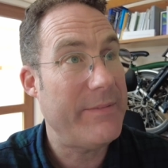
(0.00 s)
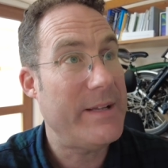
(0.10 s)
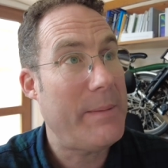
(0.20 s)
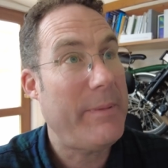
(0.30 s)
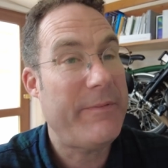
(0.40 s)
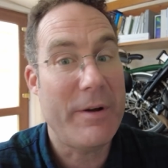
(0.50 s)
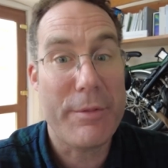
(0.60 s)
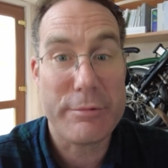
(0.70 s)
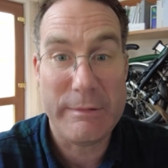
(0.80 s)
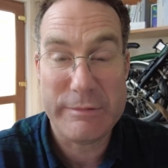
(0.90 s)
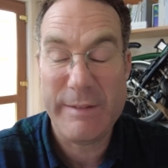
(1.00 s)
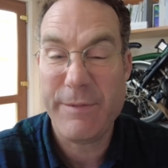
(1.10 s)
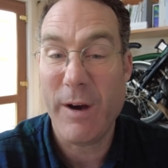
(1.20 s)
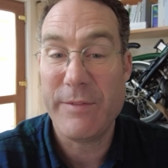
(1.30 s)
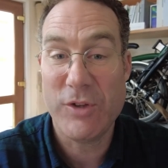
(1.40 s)
an Epiphone
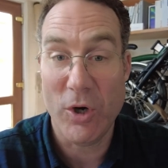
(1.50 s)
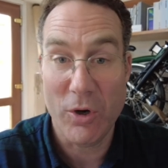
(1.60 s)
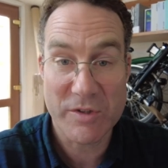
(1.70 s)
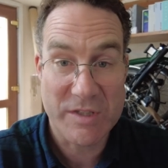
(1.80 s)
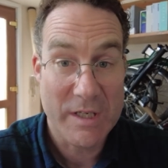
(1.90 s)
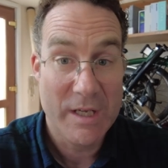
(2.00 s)
335 dot,